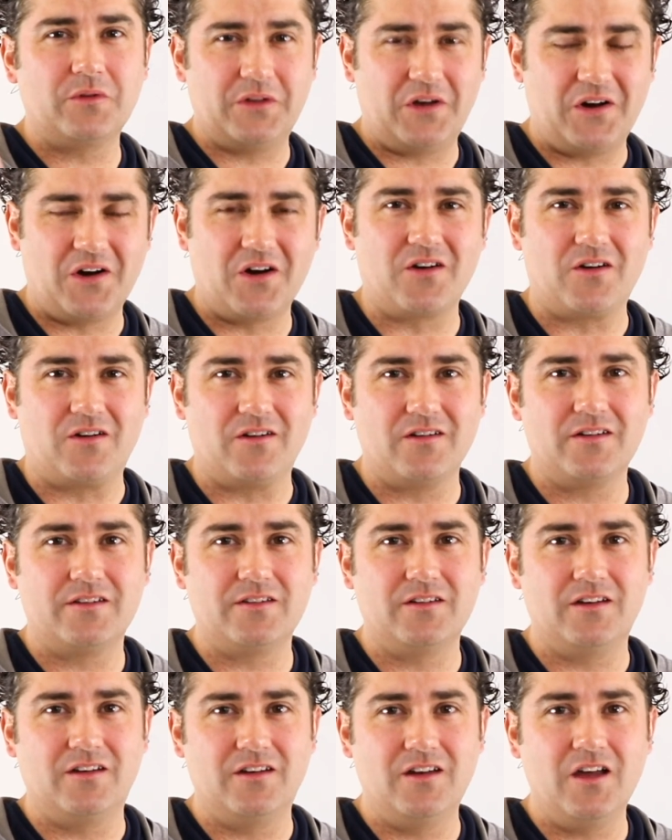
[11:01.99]
hurt
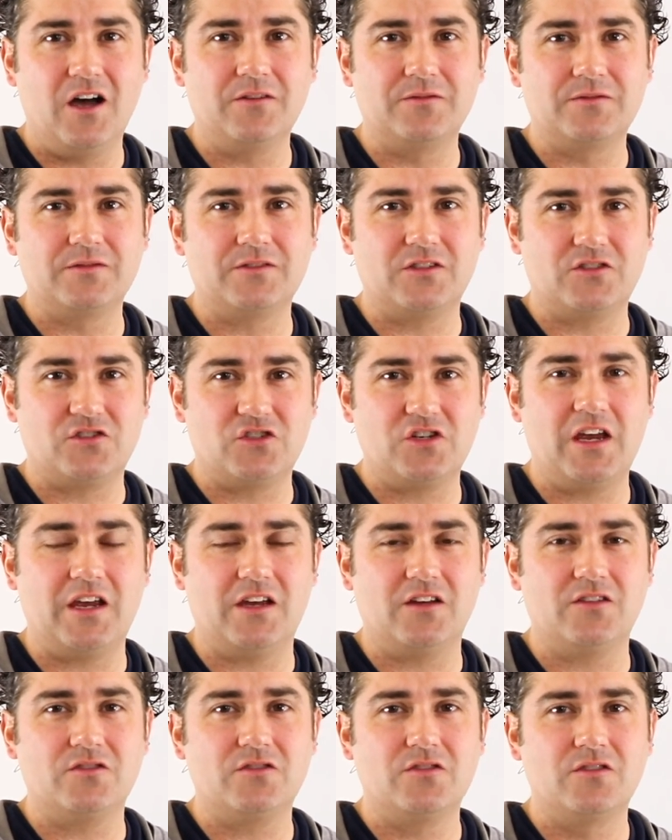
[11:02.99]
enough to
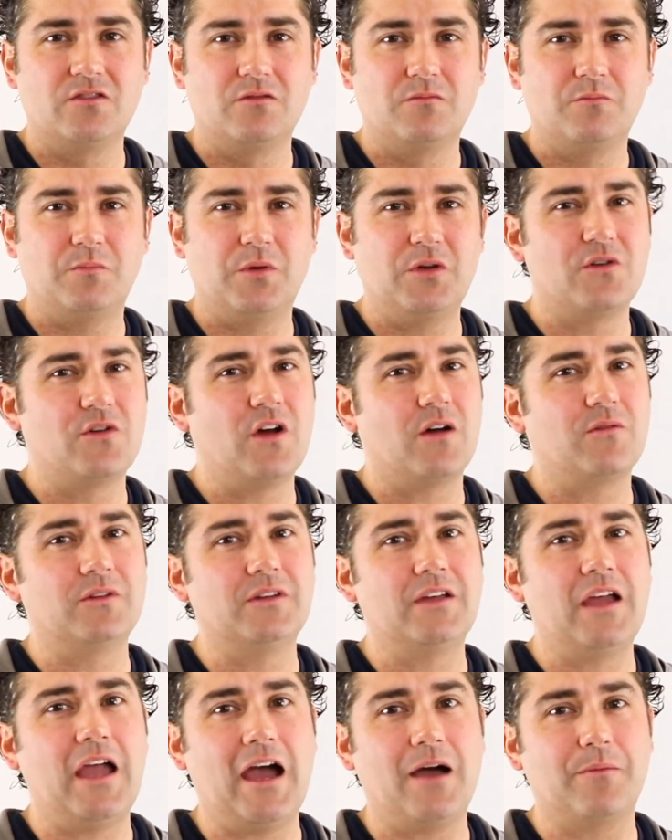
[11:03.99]
change, but you're not
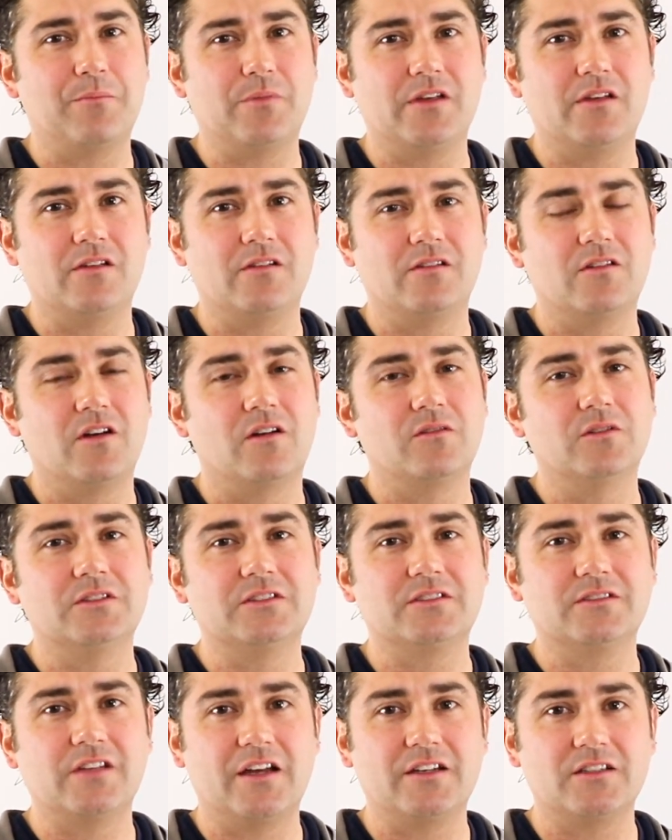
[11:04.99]
really happy, you're not really
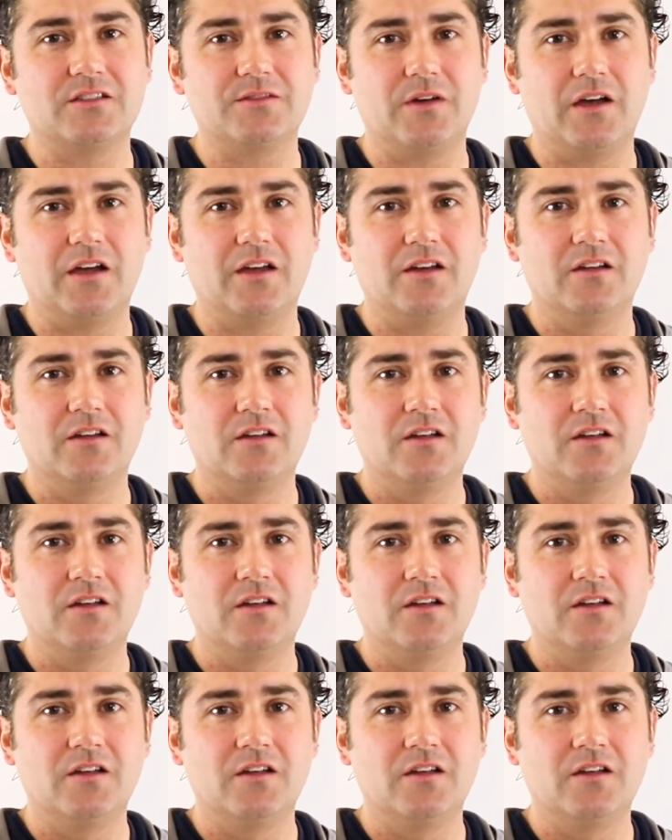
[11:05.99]
satisfied.